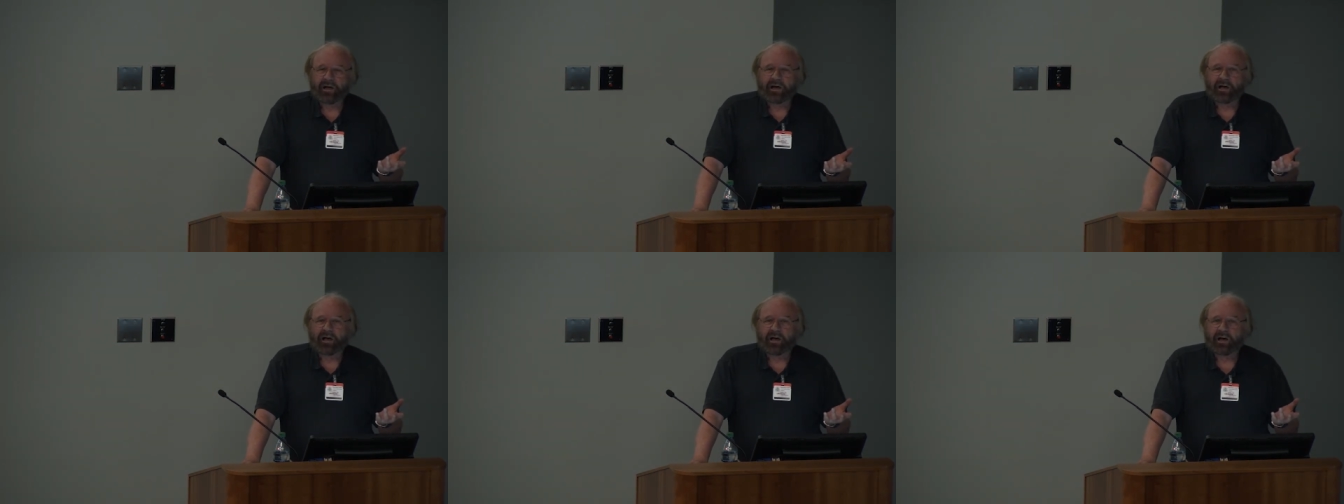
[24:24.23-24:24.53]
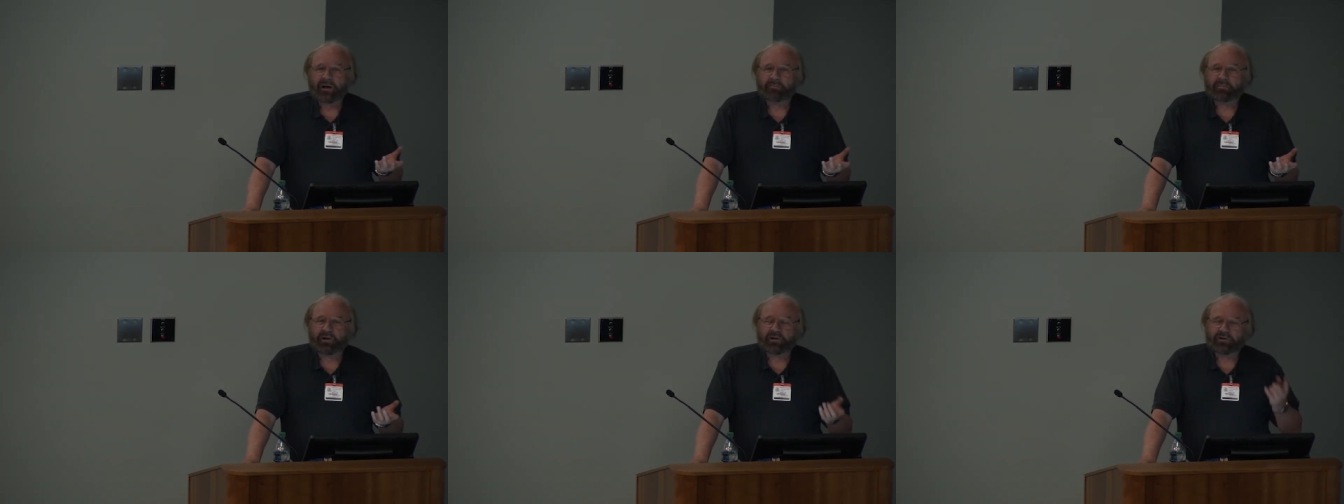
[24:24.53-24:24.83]

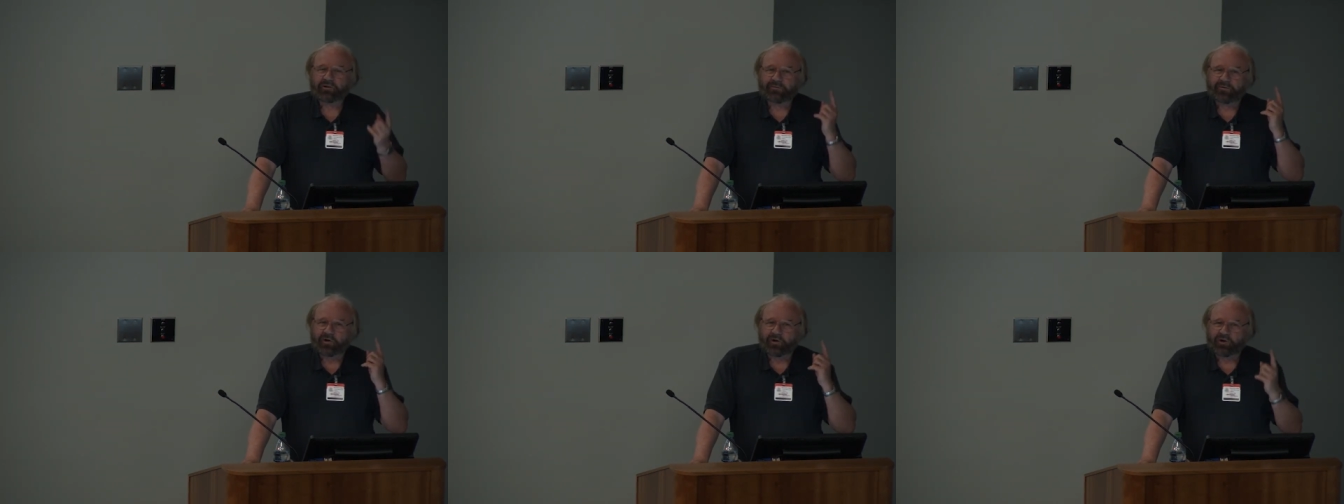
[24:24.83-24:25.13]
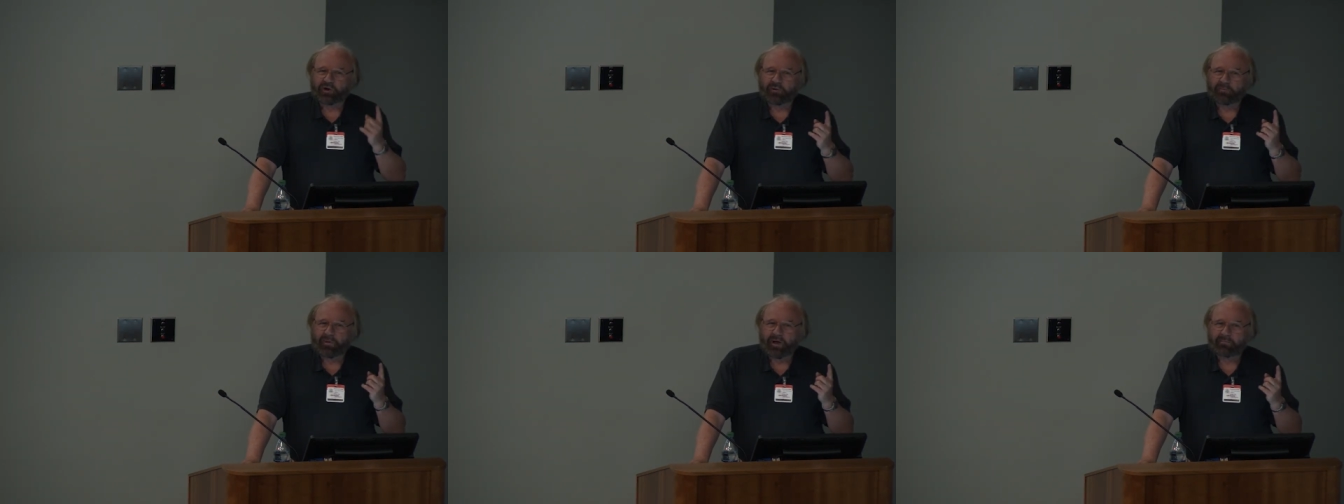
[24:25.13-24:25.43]
uh, but you've got
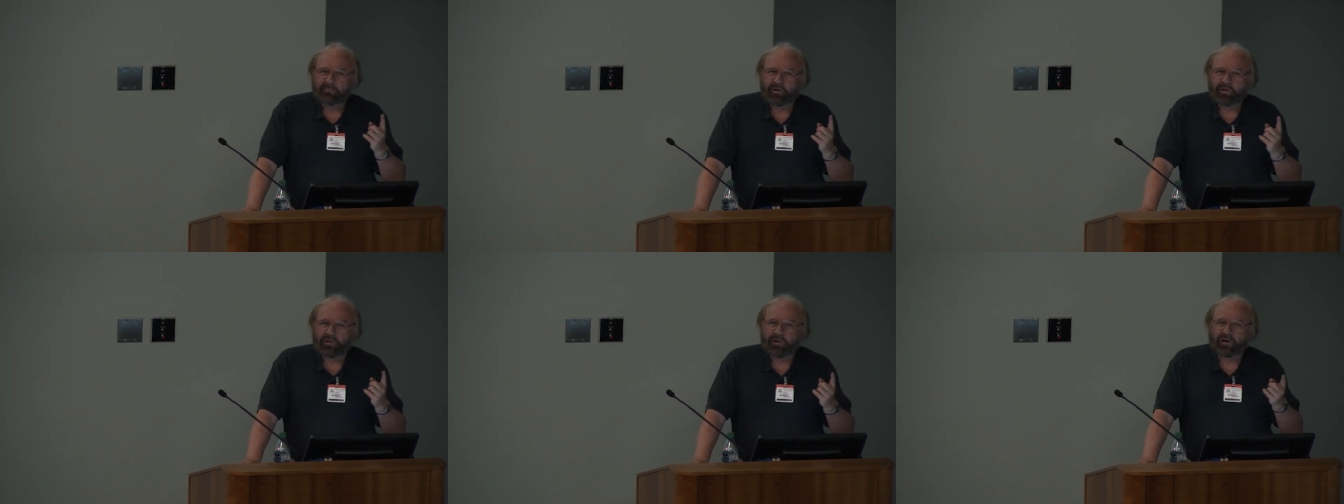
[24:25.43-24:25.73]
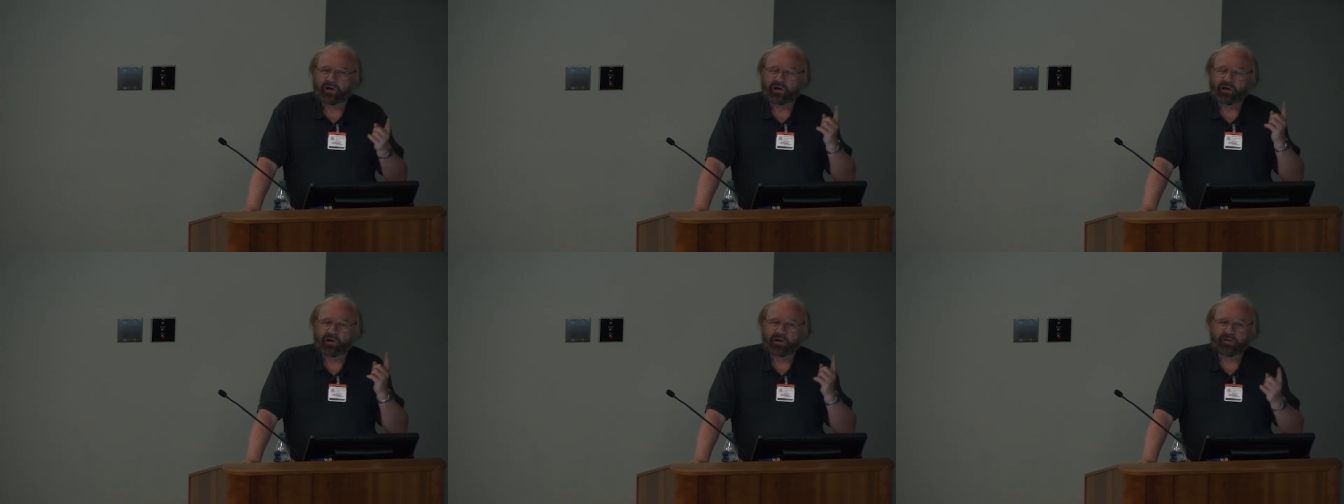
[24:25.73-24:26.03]
to remember
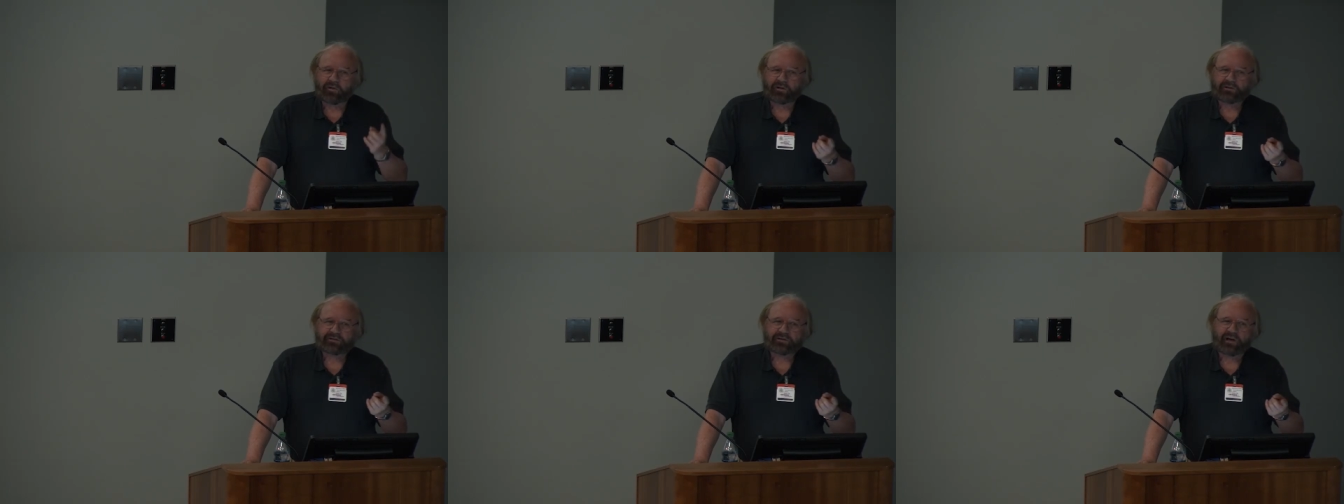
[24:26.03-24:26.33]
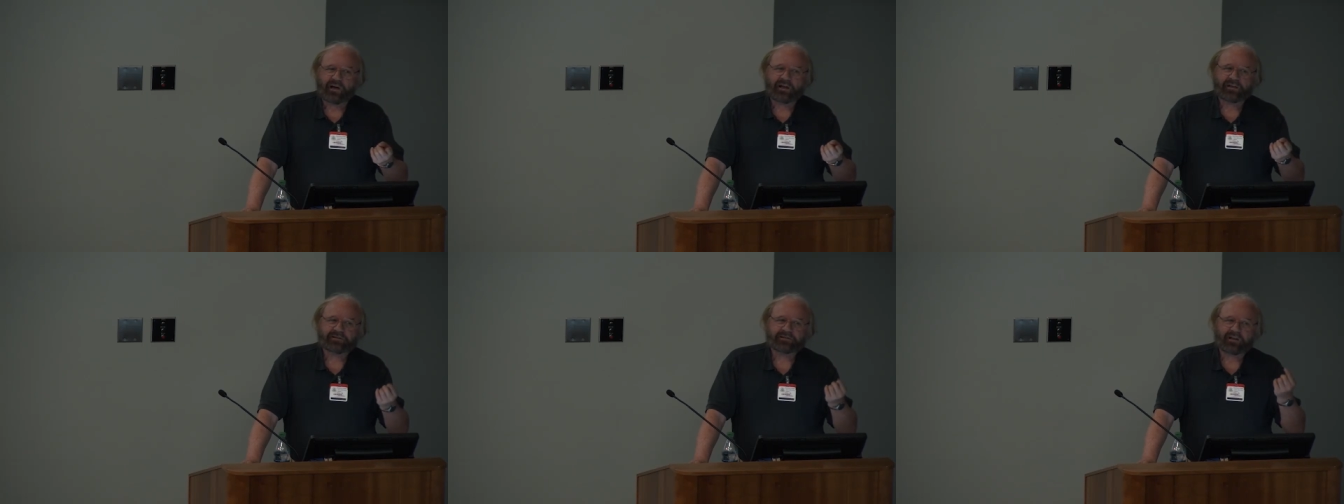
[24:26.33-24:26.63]
that a lot of these
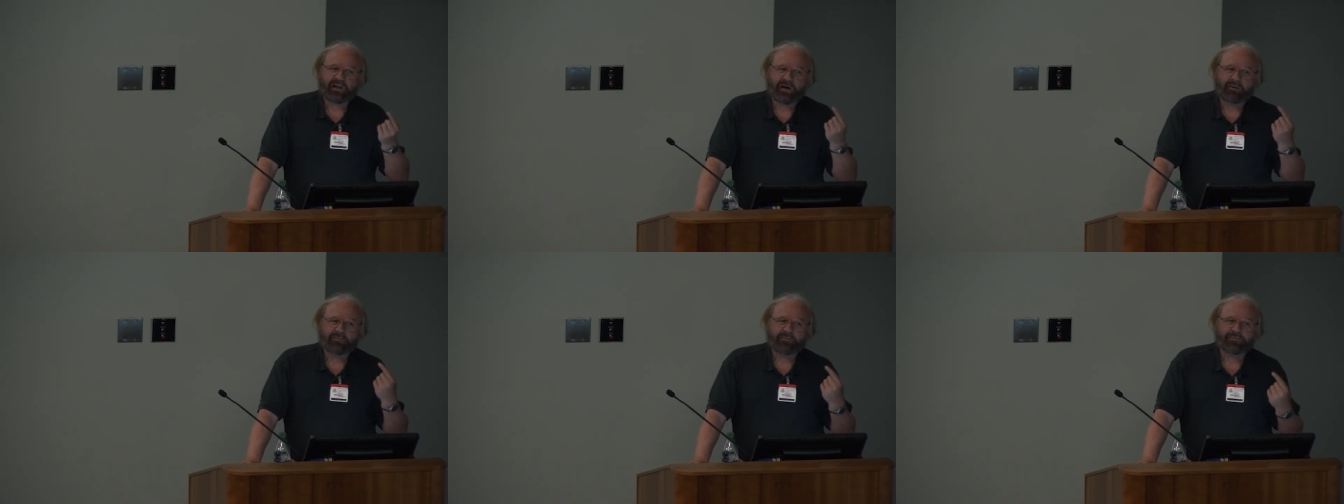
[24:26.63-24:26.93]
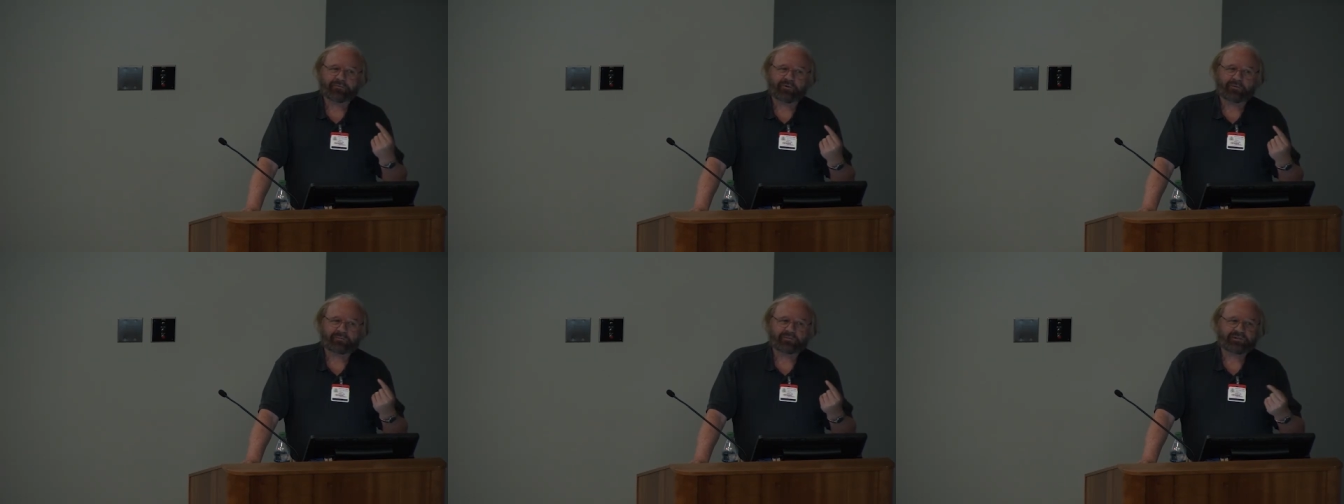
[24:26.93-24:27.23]
guys come
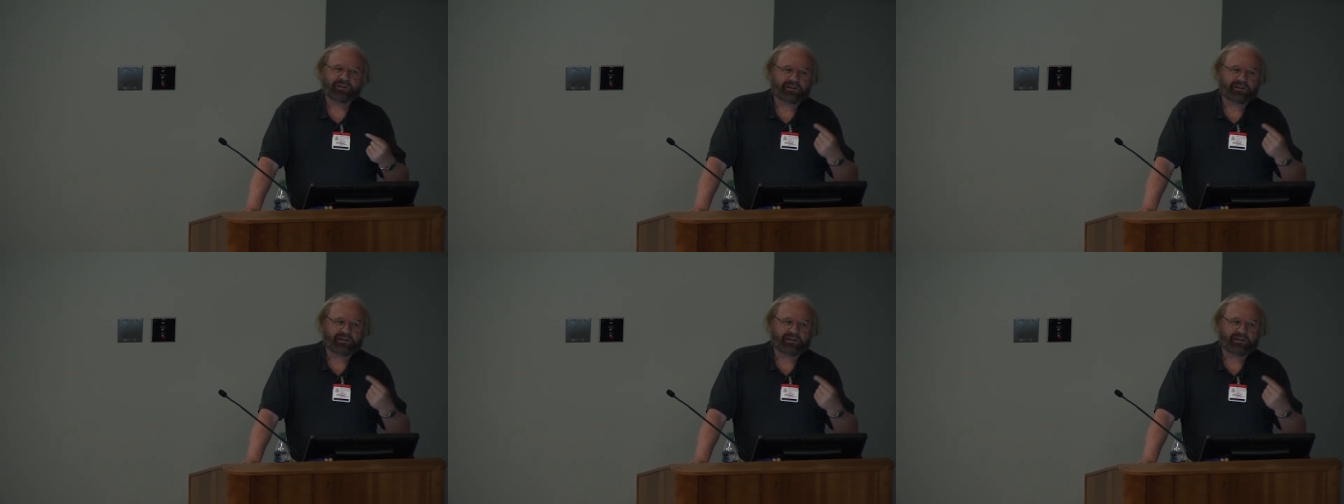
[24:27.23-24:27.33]
from,